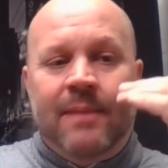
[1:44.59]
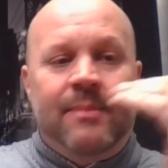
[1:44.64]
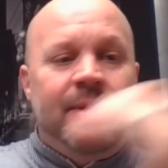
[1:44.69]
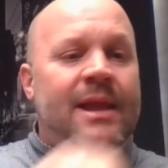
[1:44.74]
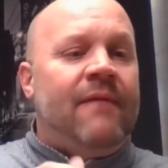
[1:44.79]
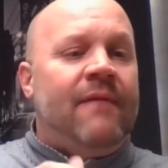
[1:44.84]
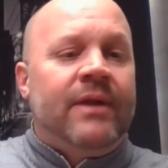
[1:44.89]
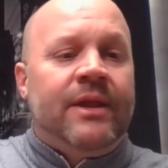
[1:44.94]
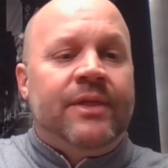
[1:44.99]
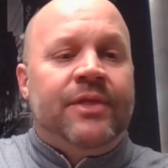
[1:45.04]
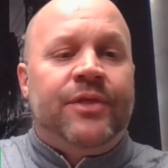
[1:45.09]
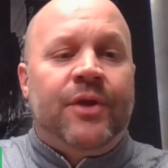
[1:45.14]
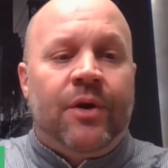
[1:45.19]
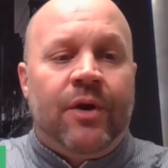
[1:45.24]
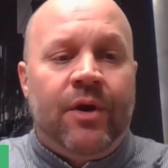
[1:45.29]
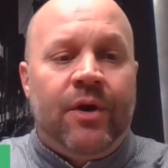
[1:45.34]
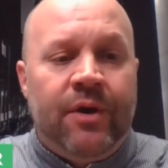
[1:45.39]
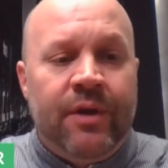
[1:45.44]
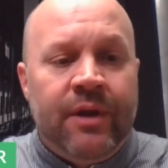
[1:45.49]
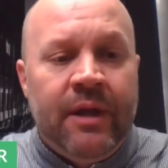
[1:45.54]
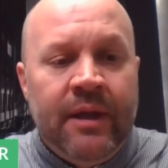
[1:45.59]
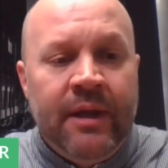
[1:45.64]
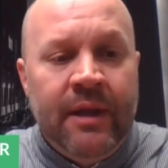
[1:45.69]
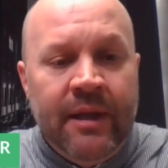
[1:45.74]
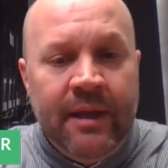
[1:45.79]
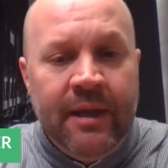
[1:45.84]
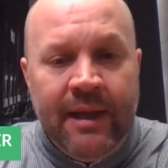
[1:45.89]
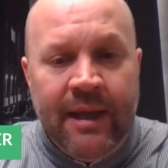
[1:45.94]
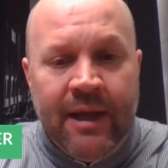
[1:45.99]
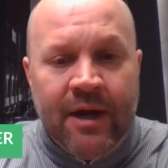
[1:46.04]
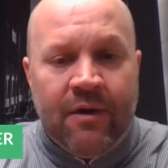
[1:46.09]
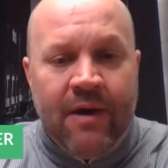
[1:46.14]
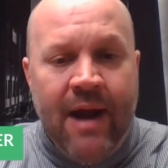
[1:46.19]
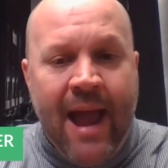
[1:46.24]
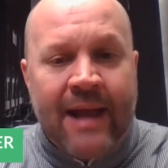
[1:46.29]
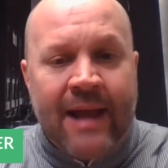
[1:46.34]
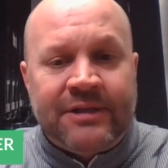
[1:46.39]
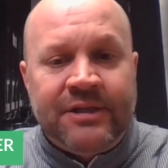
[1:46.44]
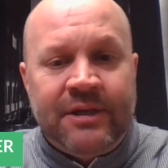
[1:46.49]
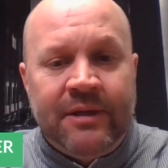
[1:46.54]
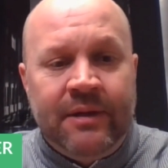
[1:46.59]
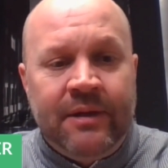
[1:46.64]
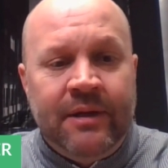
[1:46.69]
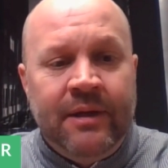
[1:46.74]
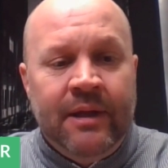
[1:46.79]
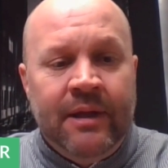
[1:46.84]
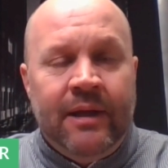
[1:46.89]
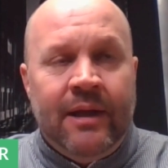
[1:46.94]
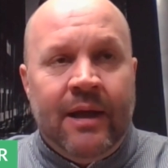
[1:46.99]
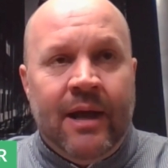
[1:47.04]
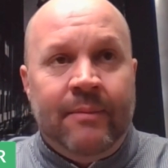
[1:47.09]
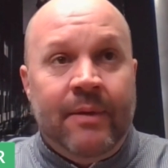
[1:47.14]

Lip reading: maybe every third interaction,